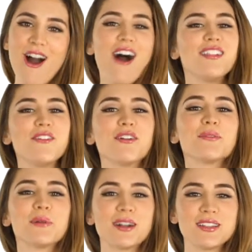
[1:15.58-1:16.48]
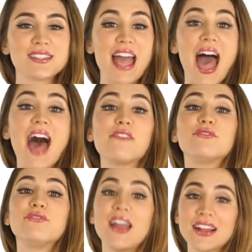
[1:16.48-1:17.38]
All of our pearls have
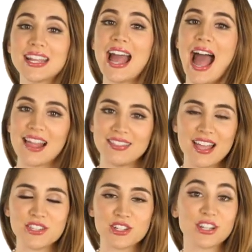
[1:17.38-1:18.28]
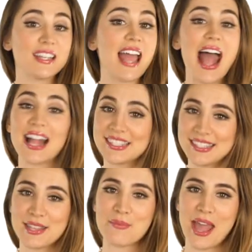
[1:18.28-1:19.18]
very high luster and
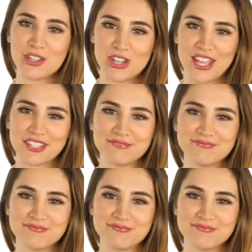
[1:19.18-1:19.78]
excellent matching.